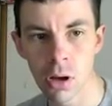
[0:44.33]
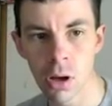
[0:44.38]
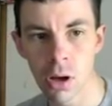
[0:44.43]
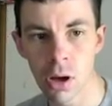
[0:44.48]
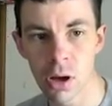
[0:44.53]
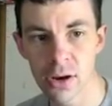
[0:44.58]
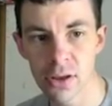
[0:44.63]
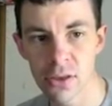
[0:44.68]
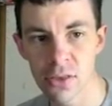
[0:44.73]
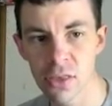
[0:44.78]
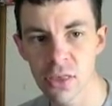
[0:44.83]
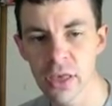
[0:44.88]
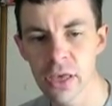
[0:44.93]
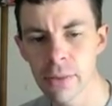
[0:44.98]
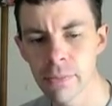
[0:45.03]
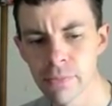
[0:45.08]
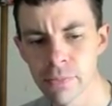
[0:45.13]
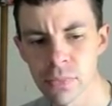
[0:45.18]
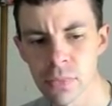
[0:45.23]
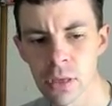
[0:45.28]

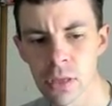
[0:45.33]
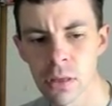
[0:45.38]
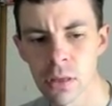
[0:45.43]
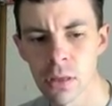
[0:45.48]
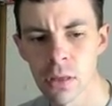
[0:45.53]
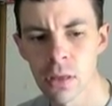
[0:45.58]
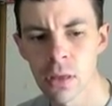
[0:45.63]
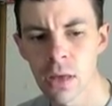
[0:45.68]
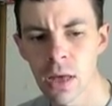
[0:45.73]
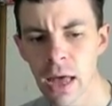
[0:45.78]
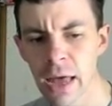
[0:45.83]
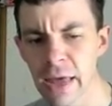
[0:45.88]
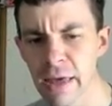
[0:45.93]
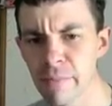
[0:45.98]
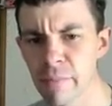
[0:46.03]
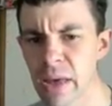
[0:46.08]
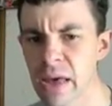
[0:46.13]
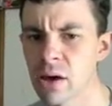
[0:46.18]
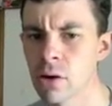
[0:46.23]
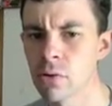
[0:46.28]
honestly, I
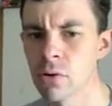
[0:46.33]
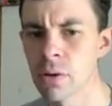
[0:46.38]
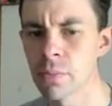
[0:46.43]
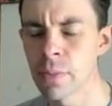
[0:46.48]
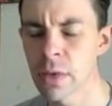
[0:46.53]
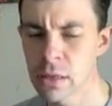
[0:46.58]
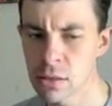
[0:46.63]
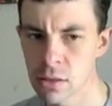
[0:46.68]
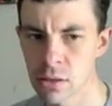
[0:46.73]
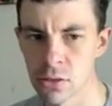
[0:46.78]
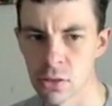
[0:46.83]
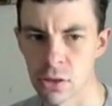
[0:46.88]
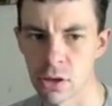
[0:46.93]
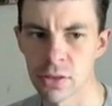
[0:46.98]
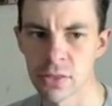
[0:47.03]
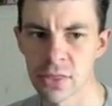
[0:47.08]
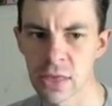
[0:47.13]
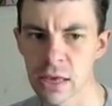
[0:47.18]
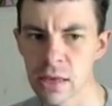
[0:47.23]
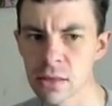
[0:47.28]
have my own opinions
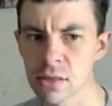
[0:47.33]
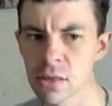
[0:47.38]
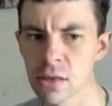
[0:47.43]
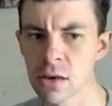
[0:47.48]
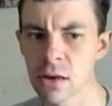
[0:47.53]
on things,